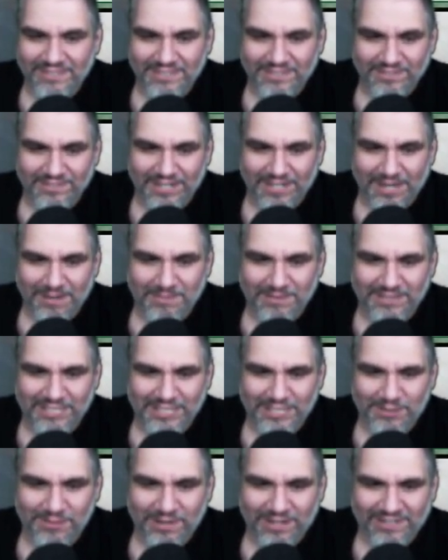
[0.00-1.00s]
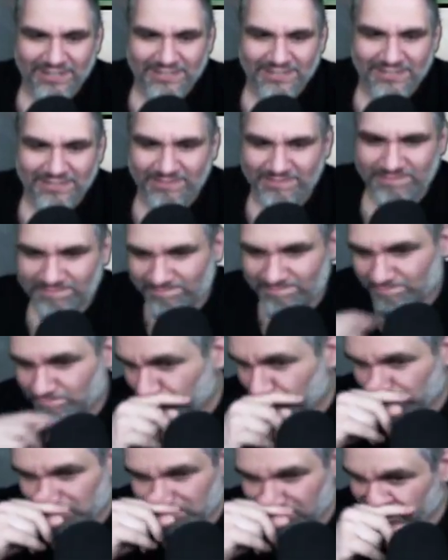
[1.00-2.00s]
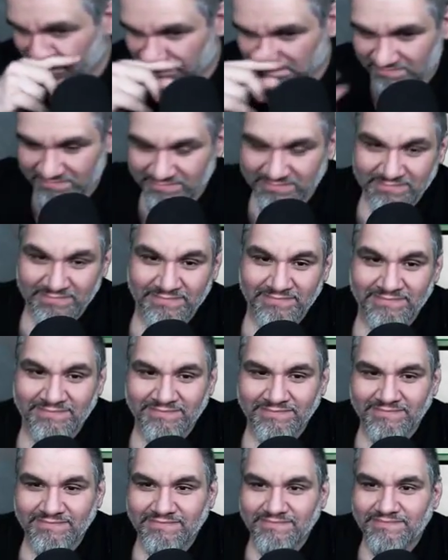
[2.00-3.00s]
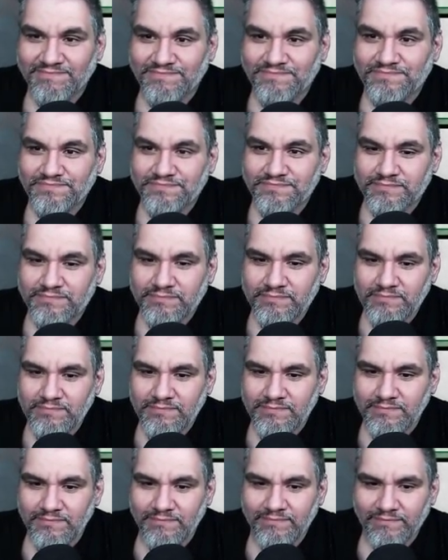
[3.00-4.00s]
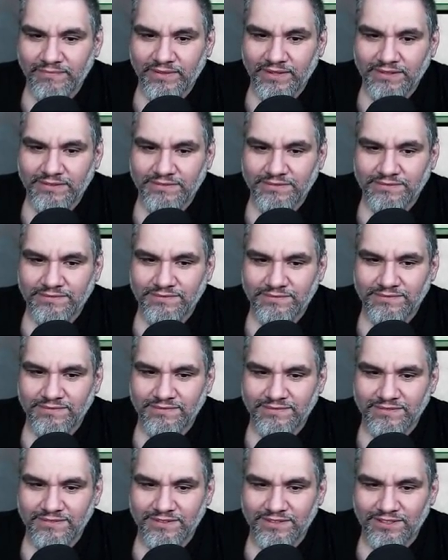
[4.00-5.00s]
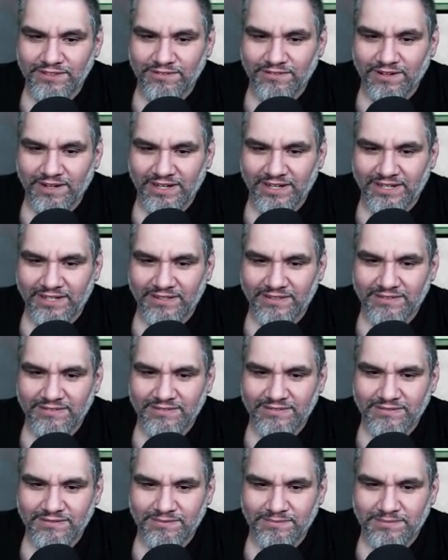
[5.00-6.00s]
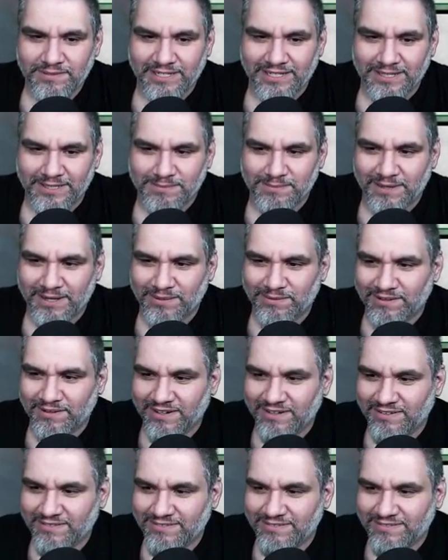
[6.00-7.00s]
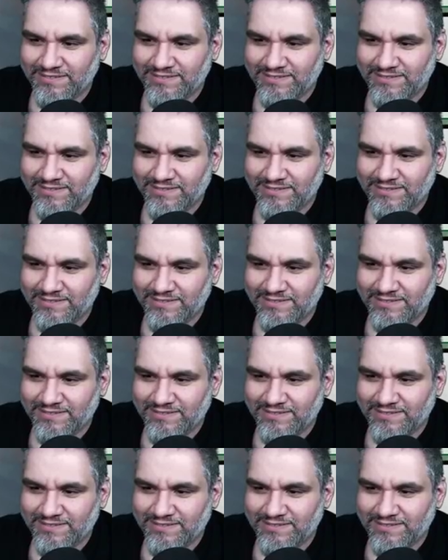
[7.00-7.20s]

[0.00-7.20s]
Over Goblin D dwells. We have like literally uses zero things to use with that. You're right. take this man of war out.